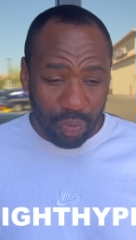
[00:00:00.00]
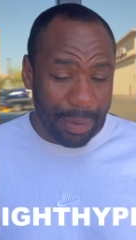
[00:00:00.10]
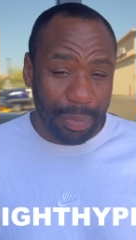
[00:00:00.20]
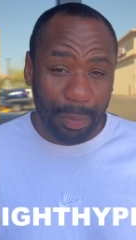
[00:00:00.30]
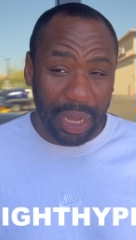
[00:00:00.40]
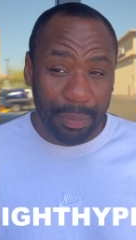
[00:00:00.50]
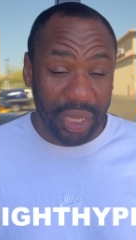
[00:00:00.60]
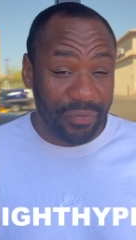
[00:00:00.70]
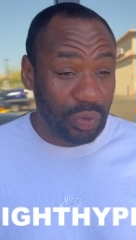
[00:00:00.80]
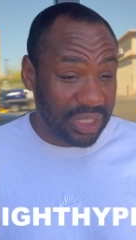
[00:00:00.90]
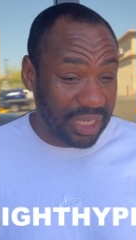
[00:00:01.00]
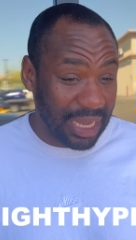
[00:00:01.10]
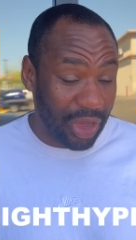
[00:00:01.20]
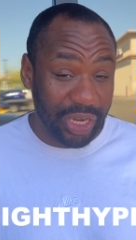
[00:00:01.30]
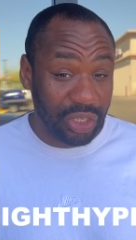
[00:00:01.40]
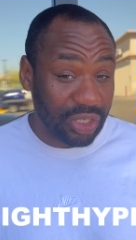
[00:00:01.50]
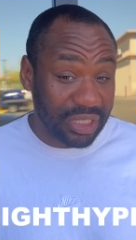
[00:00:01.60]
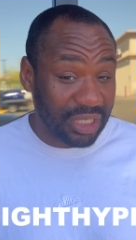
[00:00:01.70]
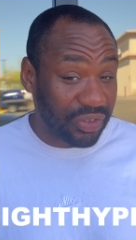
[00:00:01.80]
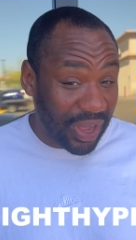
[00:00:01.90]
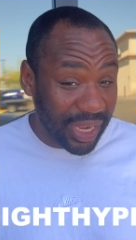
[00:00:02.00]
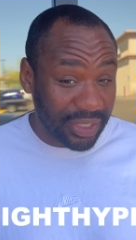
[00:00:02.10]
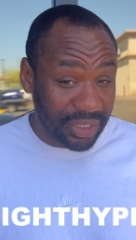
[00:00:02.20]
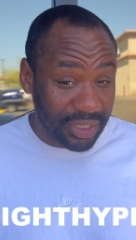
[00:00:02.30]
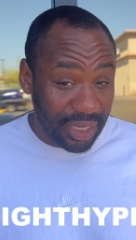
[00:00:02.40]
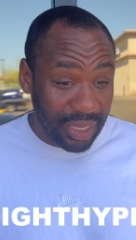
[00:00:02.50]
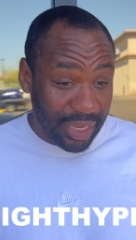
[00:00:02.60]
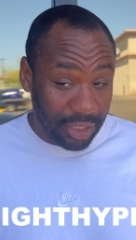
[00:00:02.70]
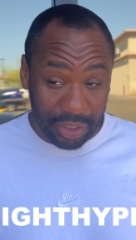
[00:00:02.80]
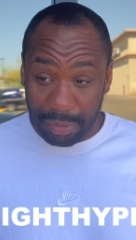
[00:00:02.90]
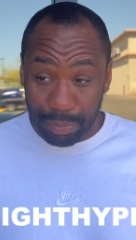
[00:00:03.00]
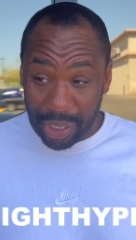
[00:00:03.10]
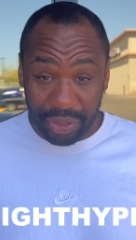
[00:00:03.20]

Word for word: right, but, but but if you see how he looked in his fights, he looked at better